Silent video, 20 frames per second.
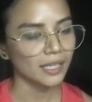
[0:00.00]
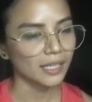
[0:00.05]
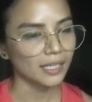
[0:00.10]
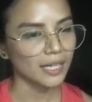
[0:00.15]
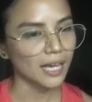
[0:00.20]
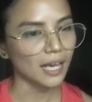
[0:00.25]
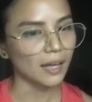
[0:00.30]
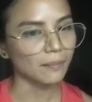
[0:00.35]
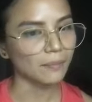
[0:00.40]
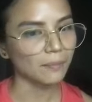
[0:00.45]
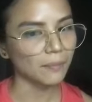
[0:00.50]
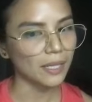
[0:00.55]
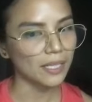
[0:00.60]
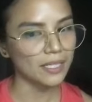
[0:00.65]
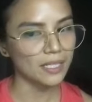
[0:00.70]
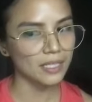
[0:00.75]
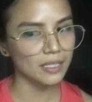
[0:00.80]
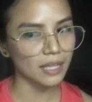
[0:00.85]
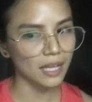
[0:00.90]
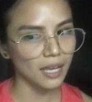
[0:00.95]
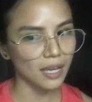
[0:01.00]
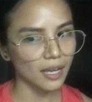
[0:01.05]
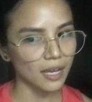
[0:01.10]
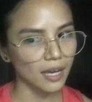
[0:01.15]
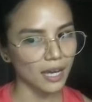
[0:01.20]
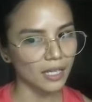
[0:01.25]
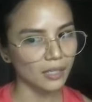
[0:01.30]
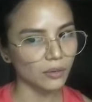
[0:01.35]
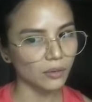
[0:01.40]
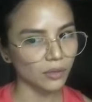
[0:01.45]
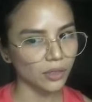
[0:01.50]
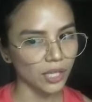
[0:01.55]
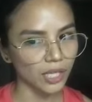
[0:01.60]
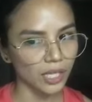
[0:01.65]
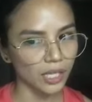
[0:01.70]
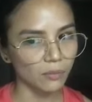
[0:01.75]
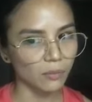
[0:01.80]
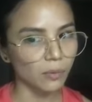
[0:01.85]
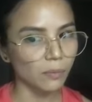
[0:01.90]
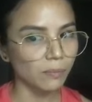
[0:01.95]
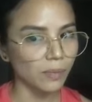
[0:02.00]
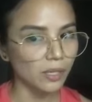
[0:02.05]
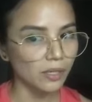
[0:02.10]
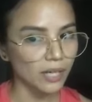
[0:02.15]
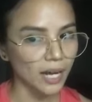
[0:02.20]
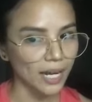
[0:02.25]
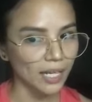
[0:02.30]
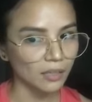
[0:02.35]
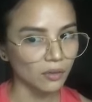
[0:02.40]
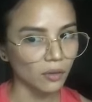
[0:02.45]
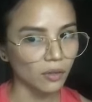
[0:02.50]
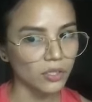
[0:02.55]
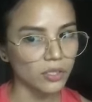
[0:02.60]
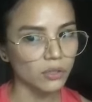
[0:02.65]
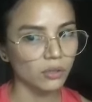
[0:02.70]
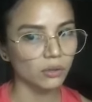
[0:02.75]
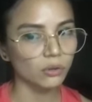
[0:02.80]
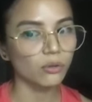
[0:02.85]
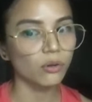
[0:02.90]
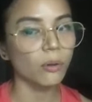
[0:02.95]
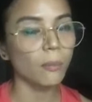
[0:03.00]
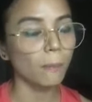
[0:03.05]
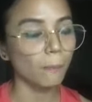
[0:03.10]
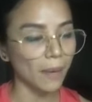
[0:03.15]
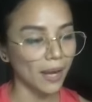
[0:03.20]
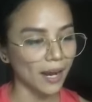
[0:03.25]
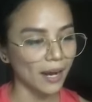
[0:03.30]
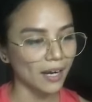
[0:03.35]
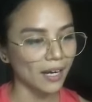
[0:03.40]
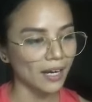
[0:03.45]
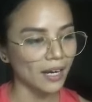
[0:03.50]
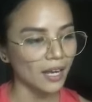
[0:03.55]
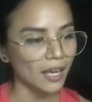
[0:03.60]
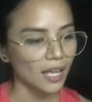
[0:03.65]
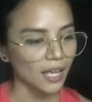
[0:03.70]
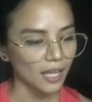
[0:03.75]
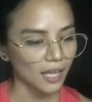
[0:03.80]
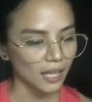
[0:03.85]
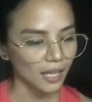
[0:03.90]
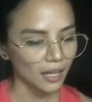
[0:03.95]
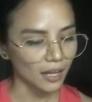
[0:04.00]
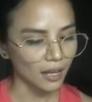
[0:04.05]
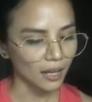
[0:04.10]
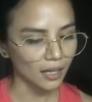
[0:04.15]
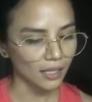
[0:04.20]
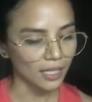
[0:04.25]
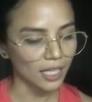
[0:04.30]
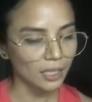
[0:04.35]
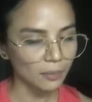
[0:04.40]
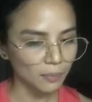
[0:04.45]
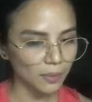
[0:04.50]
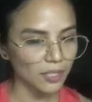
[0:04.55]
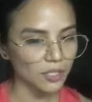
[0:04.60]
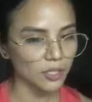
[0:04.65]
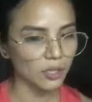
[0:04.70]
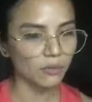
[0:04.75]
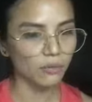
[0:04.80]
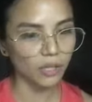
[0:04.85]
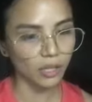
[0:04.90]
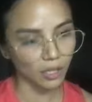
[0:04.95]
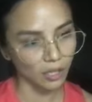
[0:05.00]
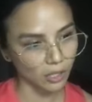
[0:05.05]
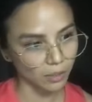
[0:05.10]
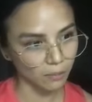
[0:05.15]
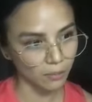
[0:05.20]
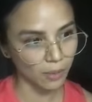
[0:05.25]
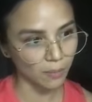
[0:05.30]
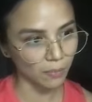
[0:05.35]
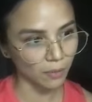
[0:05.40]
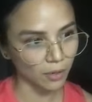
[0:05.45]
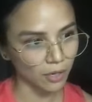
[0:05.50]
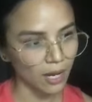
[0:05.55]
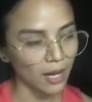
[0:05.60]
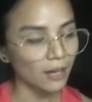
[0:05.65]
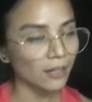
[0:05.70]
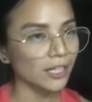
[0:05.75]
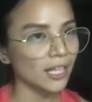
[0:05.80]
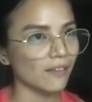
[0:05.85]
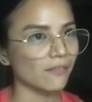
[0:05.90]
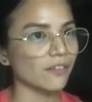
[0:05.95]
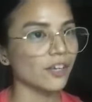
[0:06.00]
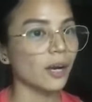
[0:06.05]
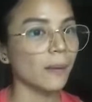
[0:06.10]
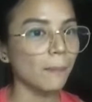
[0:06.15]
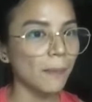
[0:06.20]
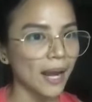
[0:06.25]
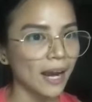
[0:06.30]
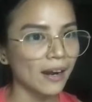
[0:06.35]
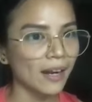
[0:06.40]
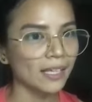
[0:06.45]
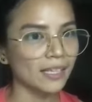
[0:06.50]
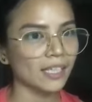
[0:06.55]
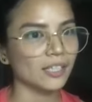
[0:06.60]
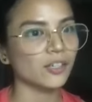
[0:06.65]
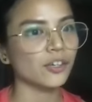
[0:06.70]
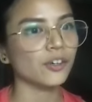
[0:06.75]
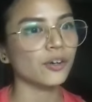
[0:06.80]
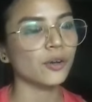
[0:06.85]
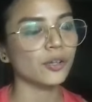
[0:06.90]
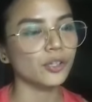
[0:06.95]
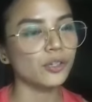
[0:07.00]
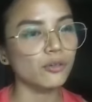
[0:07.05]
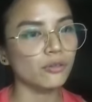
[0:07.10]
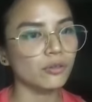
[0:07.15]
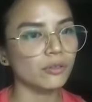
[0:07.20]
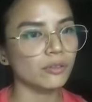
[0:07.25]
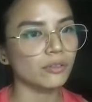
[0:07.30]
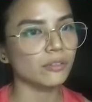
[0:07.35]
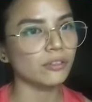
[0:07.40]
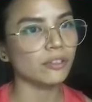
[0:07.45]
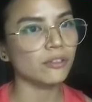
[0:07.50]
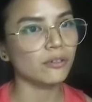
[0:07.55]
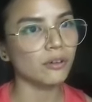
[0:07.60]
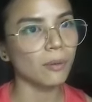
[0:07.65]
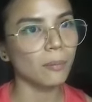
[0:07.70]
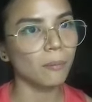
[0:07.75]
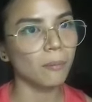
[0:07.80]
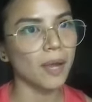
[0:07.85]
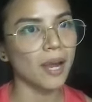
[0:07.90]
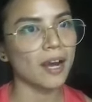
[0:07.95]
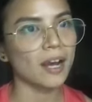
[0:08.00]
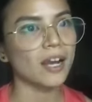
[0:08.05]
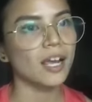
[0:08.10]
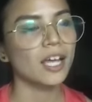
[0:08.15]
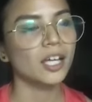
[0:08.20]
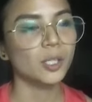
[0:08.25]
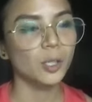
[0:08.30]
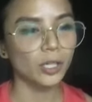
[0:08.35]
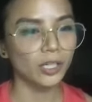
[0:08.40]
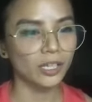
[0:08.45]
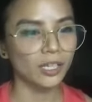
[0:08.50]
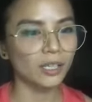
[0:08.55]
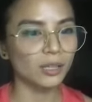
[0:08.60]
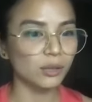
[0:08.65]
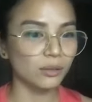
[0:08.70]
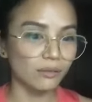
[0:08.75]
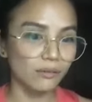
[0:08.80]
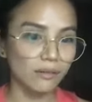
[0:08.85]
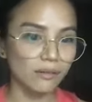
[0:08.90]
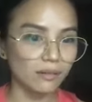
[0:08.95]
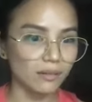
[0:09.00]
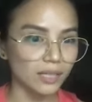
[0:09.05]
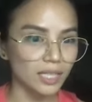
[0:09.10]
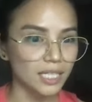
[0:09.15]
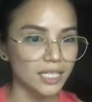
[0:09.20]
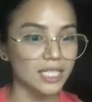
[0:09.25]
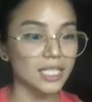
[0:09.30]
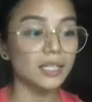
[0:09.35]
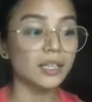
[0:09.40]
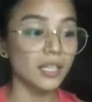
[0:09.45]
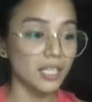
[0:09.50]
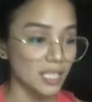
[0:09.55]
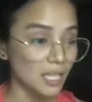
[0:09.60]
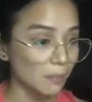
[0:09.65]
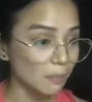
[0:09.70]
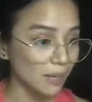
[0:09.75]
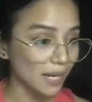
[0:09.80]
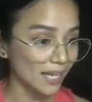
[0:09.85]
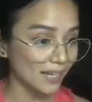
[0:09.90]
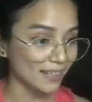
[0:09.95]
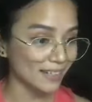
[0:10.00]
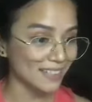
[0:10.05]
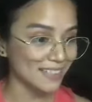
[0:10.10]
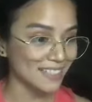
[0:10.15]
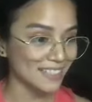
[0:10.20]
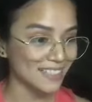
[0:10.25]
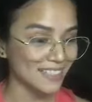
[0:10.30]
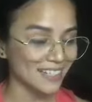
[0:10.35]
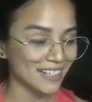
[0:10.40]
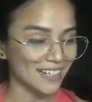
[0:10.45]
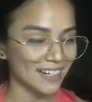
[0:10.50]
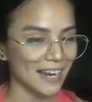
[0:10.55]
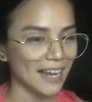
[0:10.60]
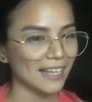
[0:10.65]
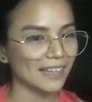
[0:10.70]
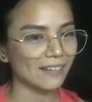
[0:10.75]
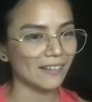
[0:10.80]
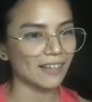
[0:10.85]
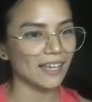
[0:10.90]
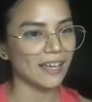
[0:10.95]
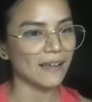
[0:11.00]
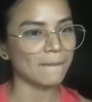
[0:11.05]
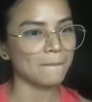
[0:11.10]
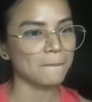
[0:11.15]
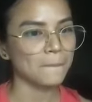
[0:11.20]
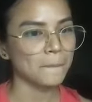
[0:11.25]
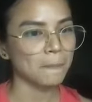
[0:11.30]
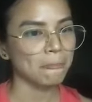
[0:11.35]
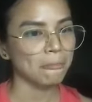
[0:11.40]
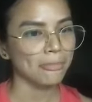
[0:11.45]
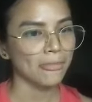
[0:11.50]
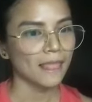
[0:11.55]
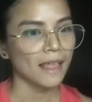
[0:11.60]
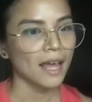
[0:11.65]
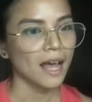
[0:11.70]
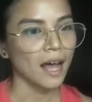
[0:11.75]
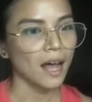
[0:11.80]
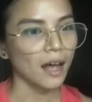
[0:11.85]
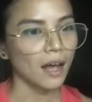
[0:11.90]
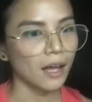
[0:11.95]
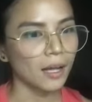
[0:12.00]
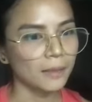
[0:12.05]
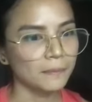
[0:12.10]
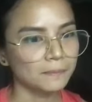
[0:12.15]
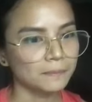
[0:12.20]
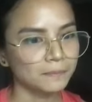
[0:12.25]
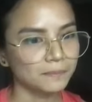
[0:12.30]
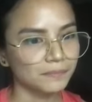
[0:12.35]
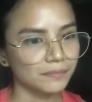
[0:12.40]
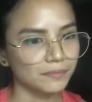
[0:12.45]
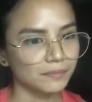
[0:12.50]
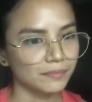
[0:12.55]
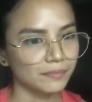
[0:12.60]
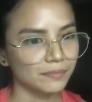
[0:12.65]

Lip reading: yeah, I don't think it would be right also to compare that person with other people, lalo na if you're a parent and you compare your kid to the siblings, right? Okay. um